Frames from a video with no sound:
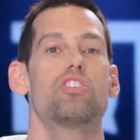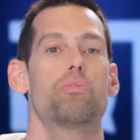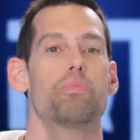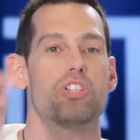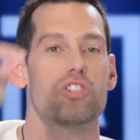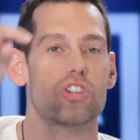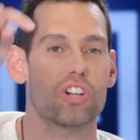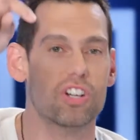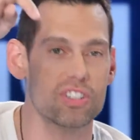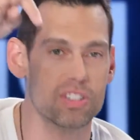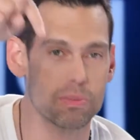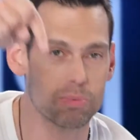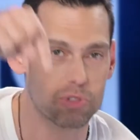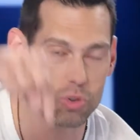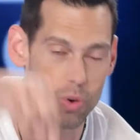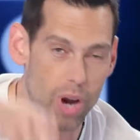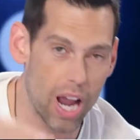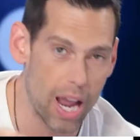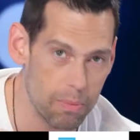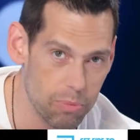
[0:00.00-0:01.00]
So be sure to
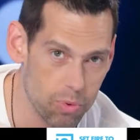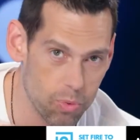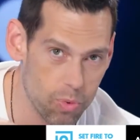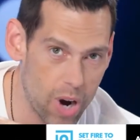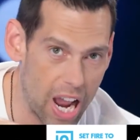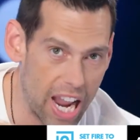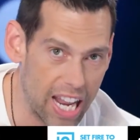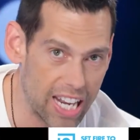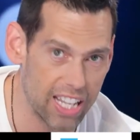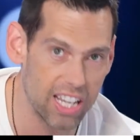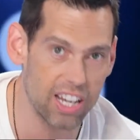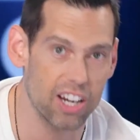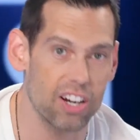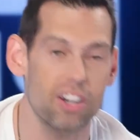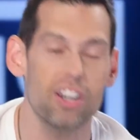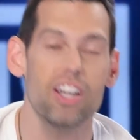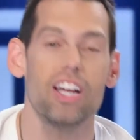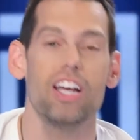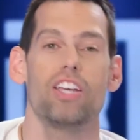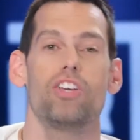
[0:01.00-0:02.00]
subscribe right
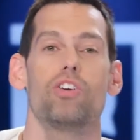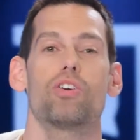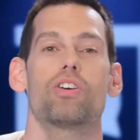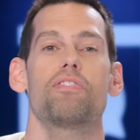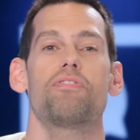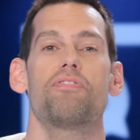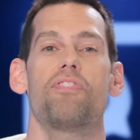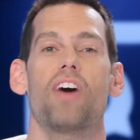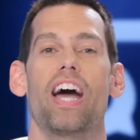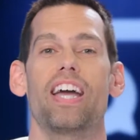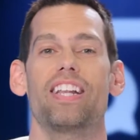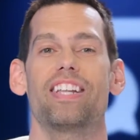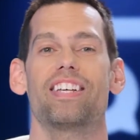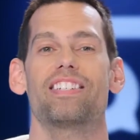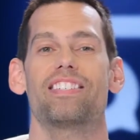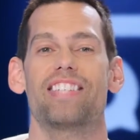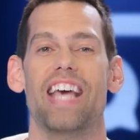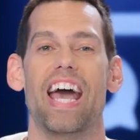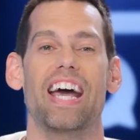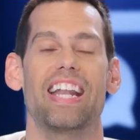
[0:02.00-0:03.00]
here. You can find
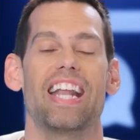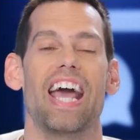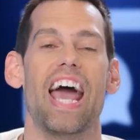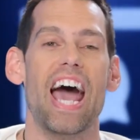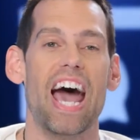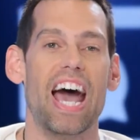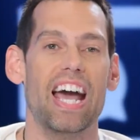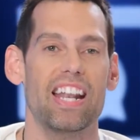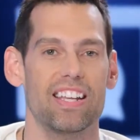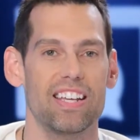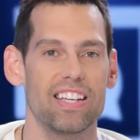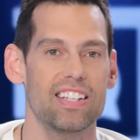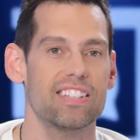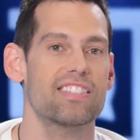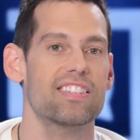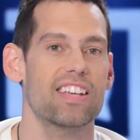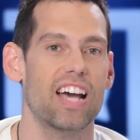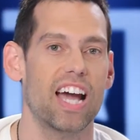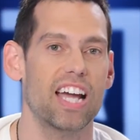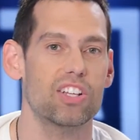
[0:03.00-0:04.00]
us at, at
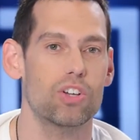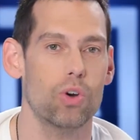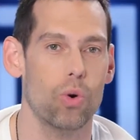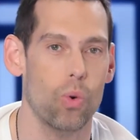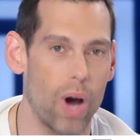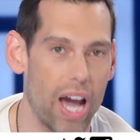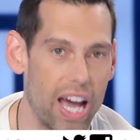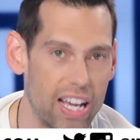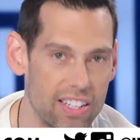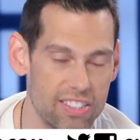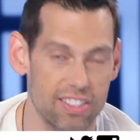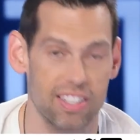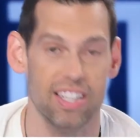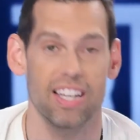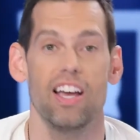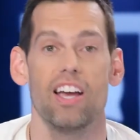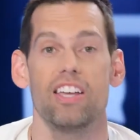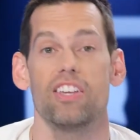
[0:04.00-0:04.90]
Inside Quest.